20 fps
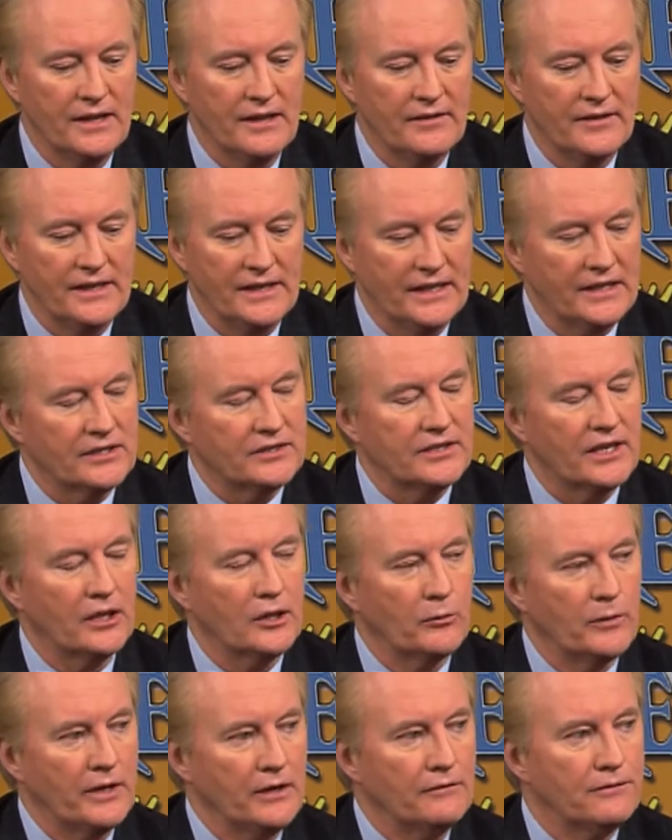That he
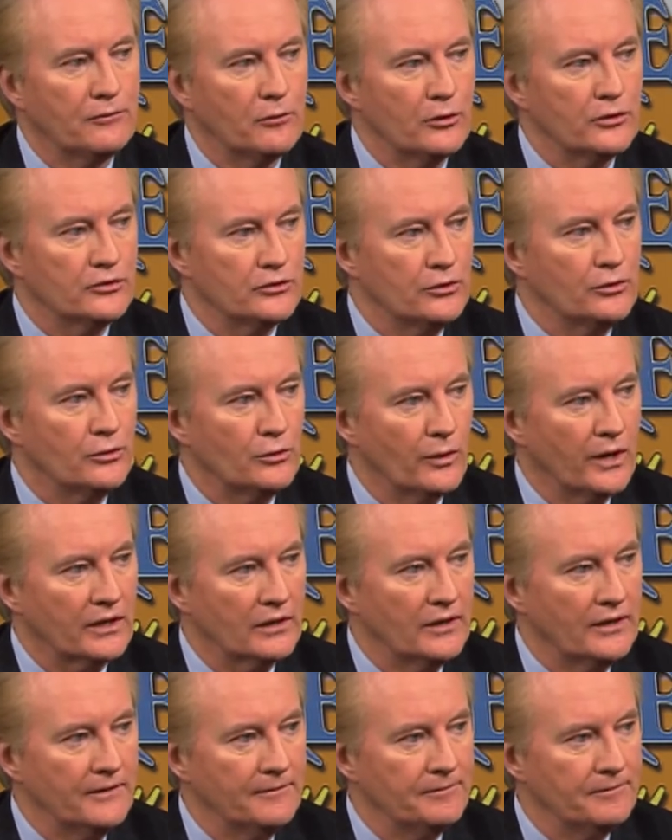accelerated force too
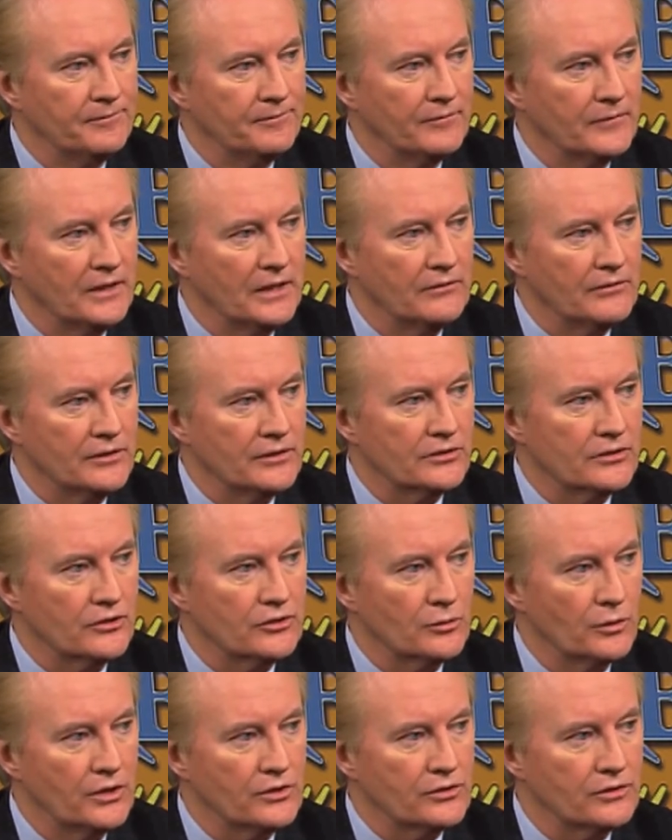quickly, given the
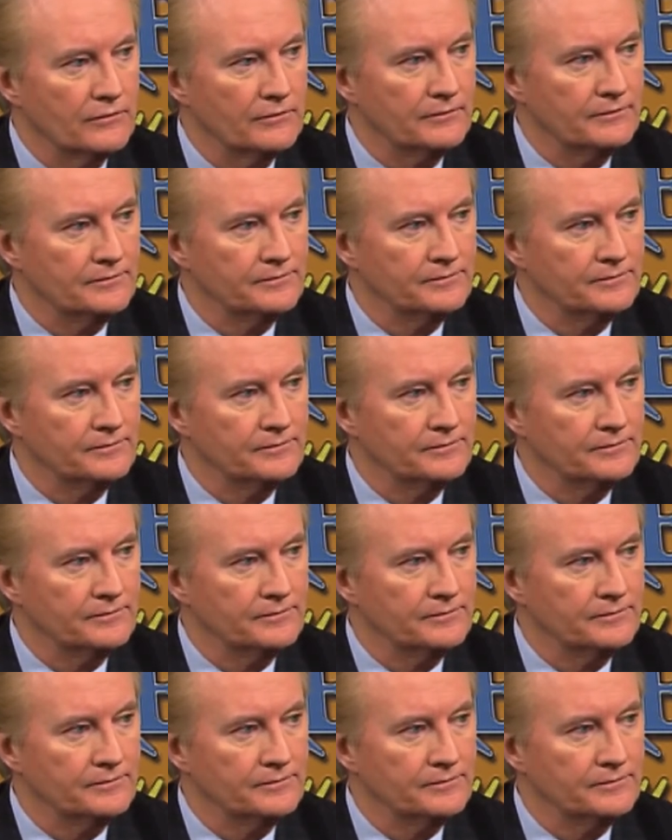situation?